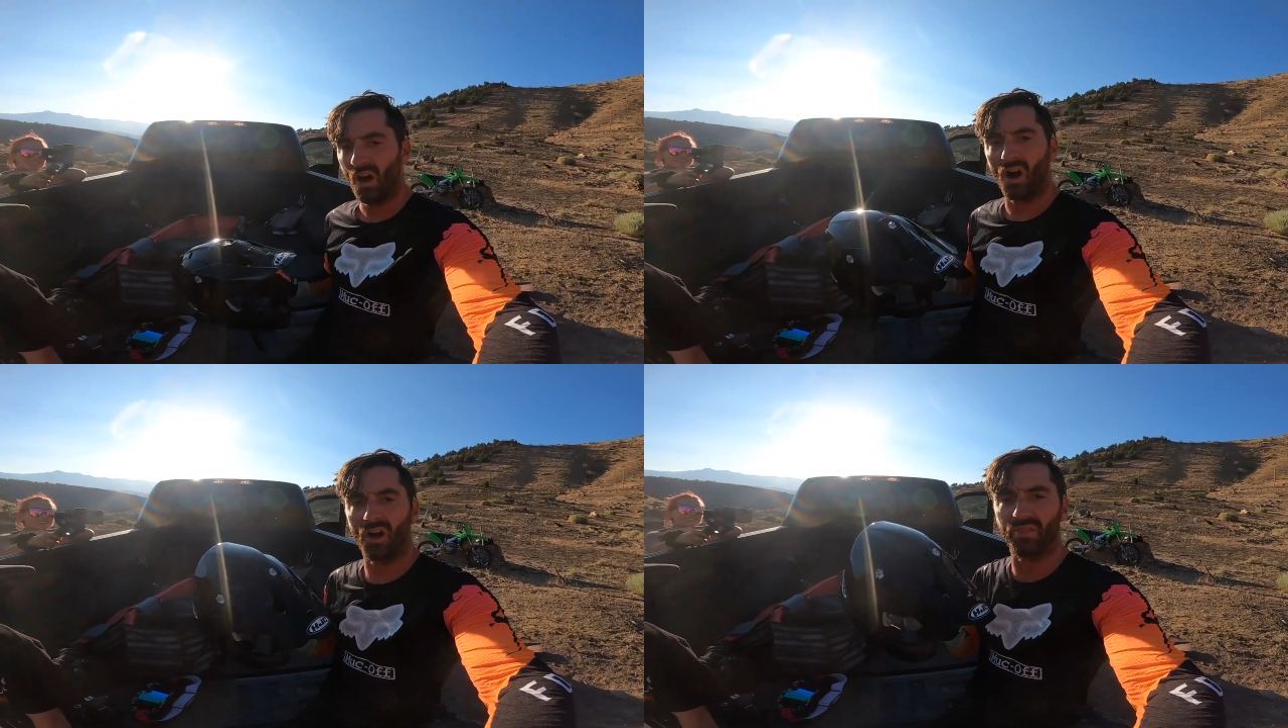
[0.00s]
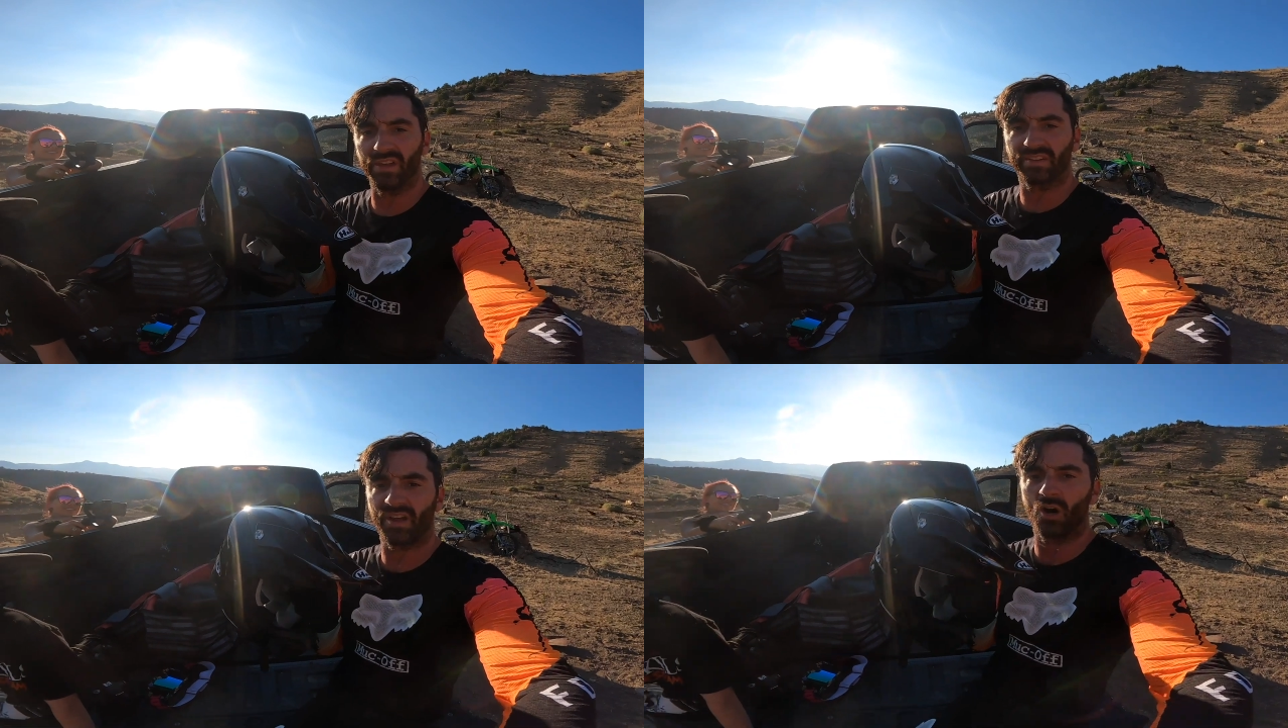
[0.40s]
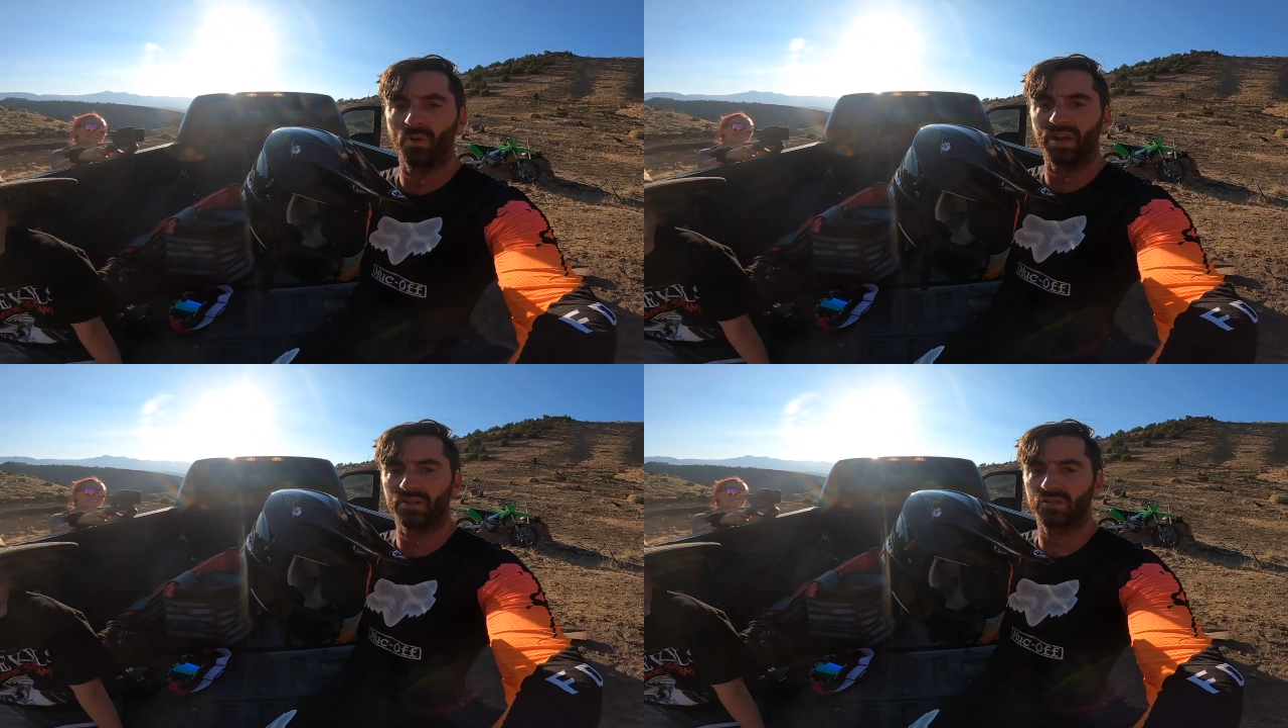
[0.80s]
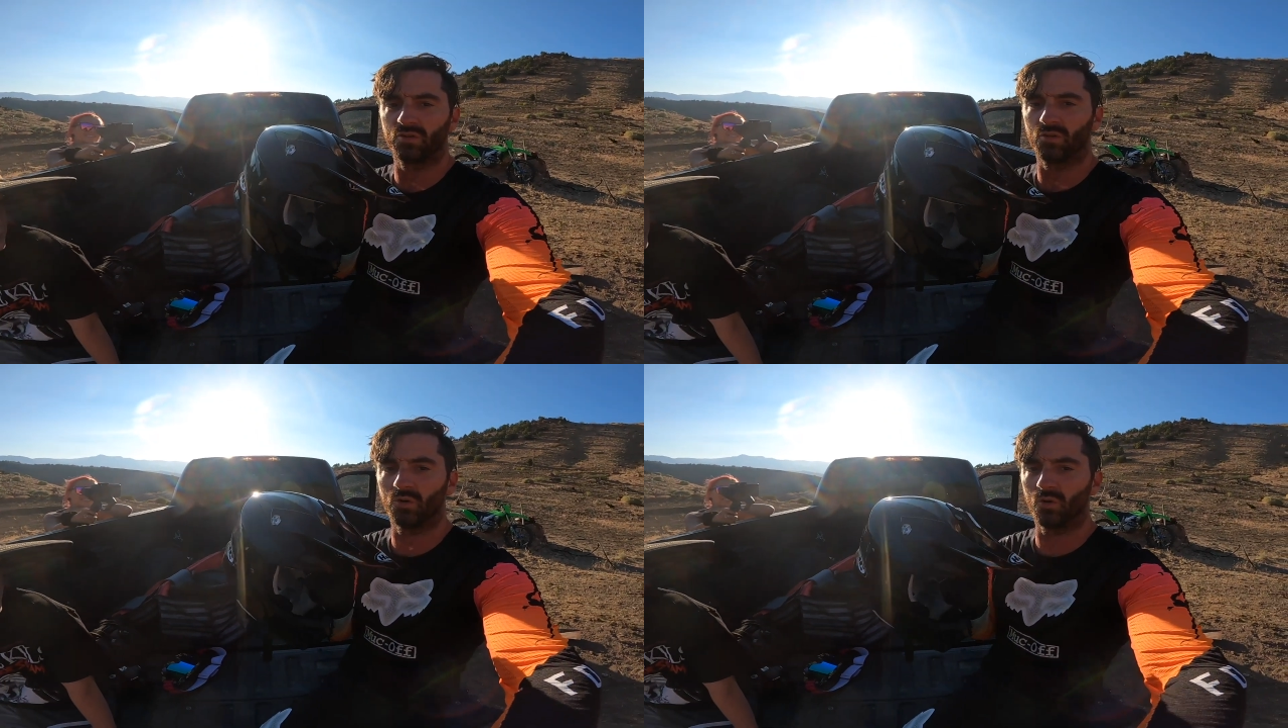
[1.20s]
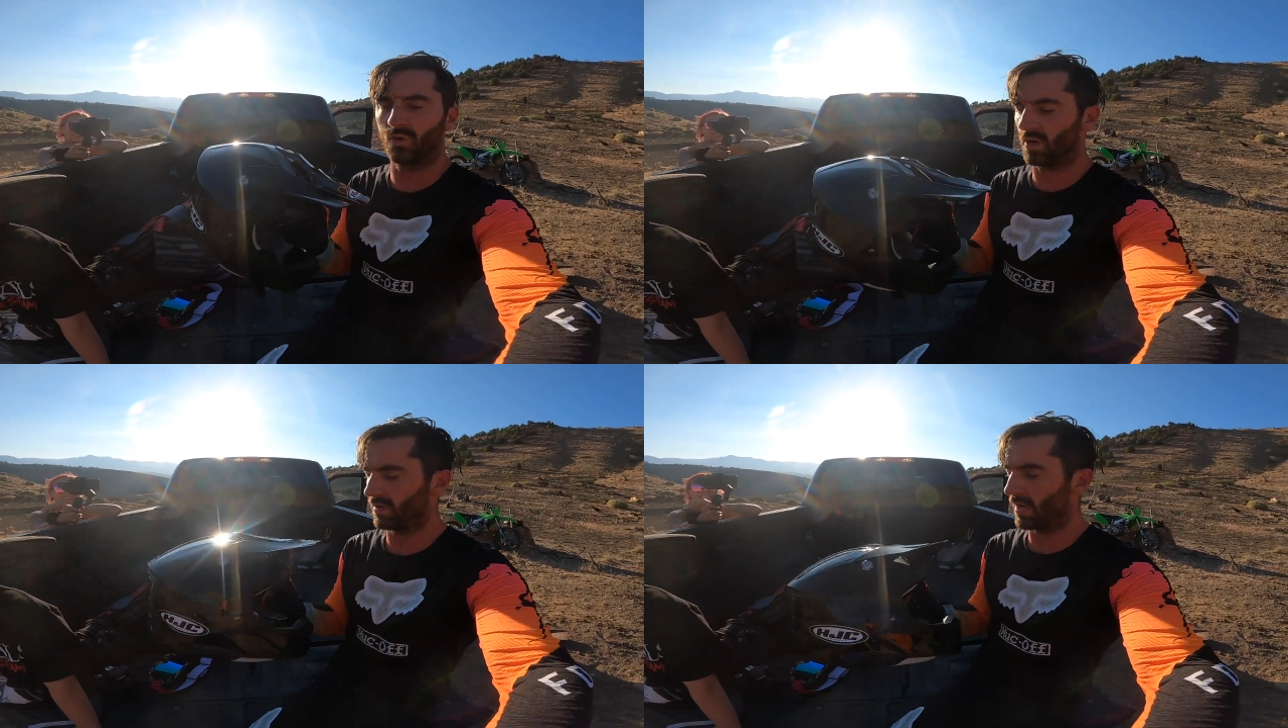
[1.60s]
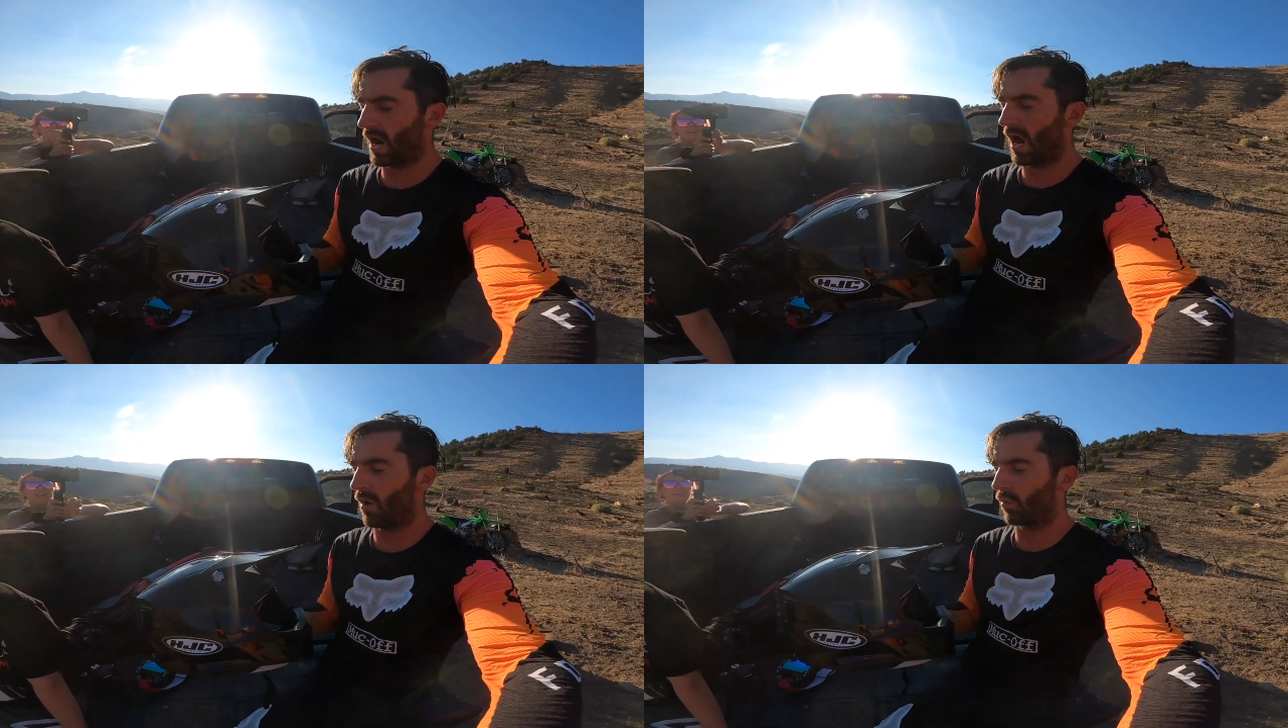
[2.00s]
on this helmet to uh,